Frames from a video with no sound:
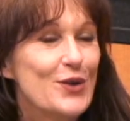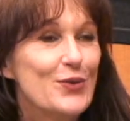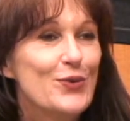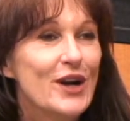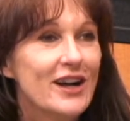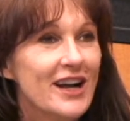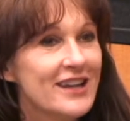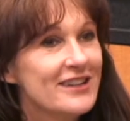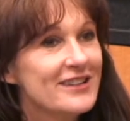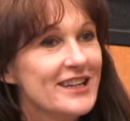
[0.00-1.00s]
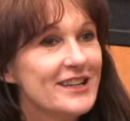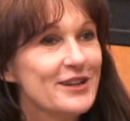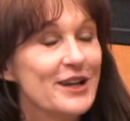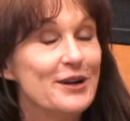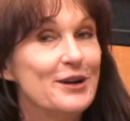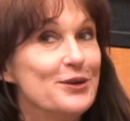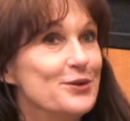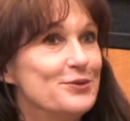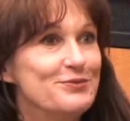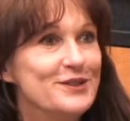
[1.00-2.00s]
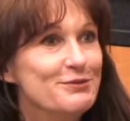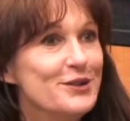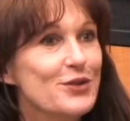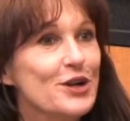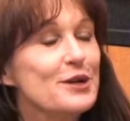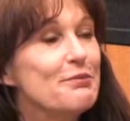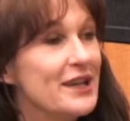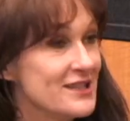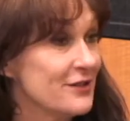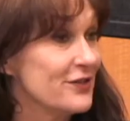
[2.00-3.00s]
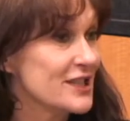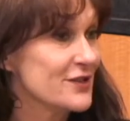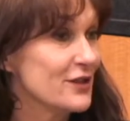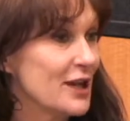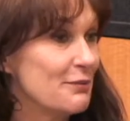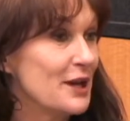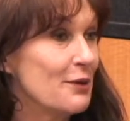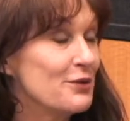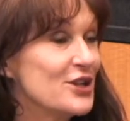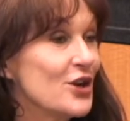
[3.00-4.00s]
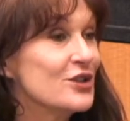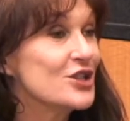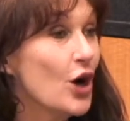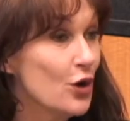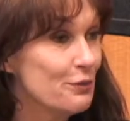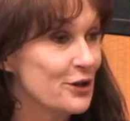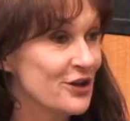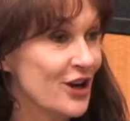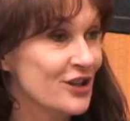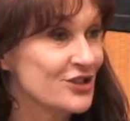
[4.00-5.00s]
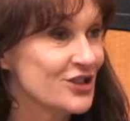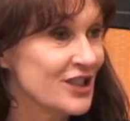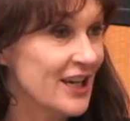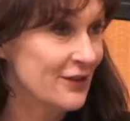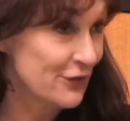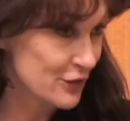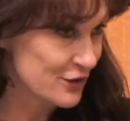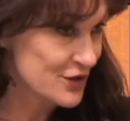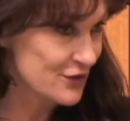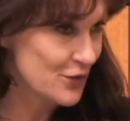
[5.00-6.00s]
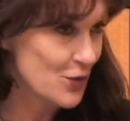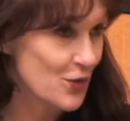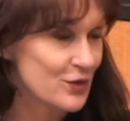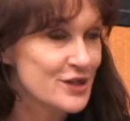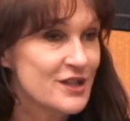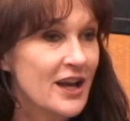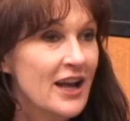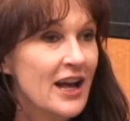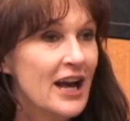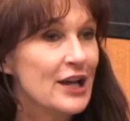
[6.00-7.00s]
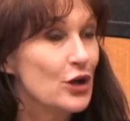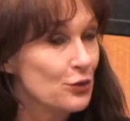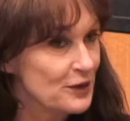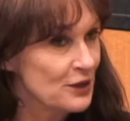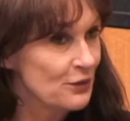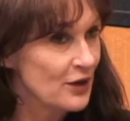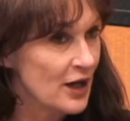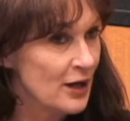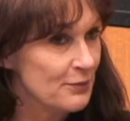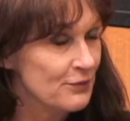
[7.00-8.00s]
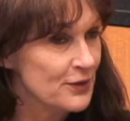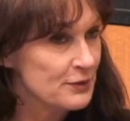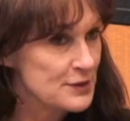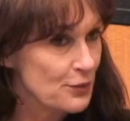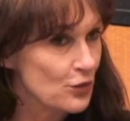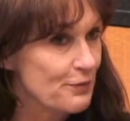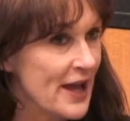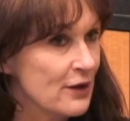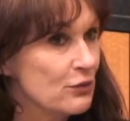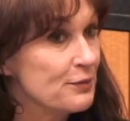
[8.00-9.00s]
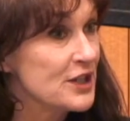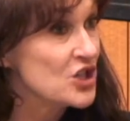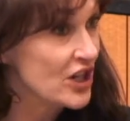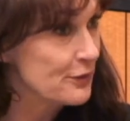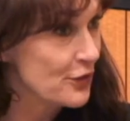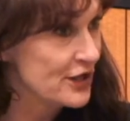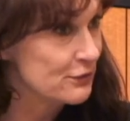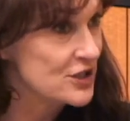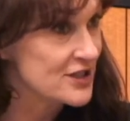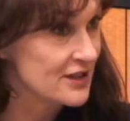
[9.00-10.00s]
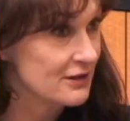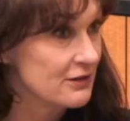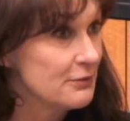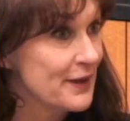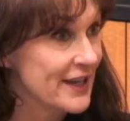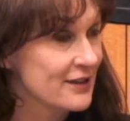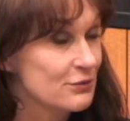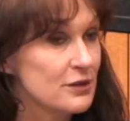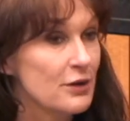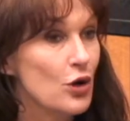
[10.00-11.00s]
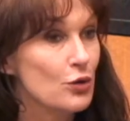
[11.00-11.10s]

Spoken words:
Well, and we've got an amazing festival coming up. We're going to open on July 1st, of course. And opening, the support band will be Jelly Bread, which is a local band, will